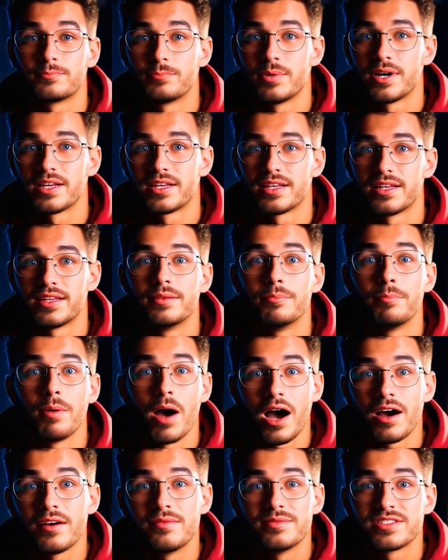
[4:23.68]
button at the
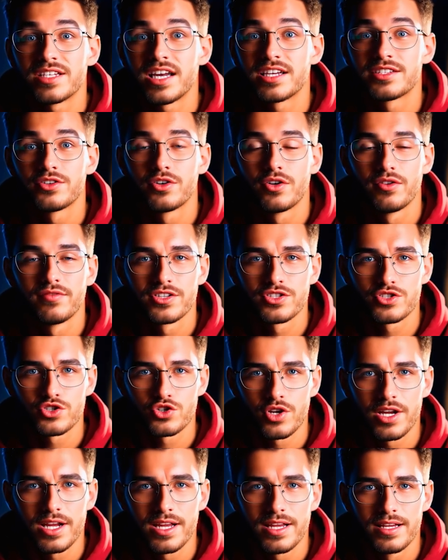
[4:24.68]
bottom center of your
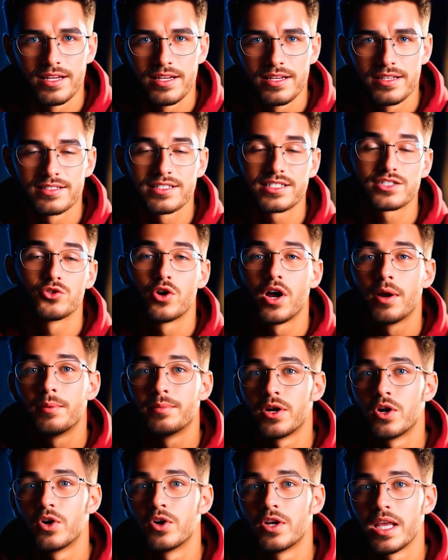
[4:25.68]
screen. Since
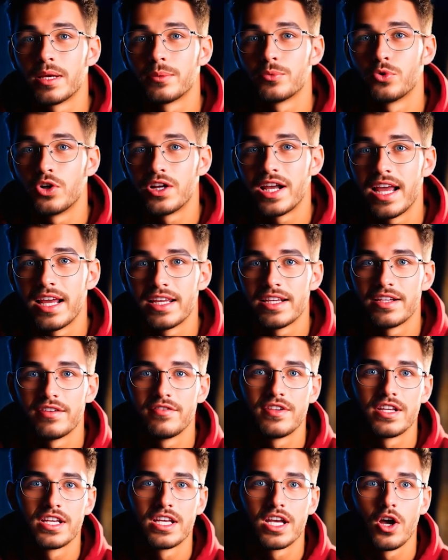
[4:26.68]
we're uploading a
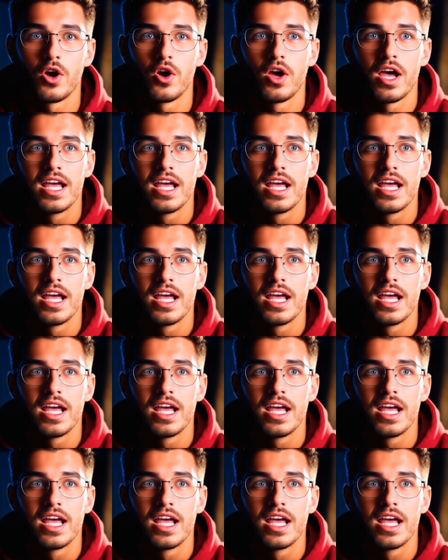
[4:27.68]
pre-edited video,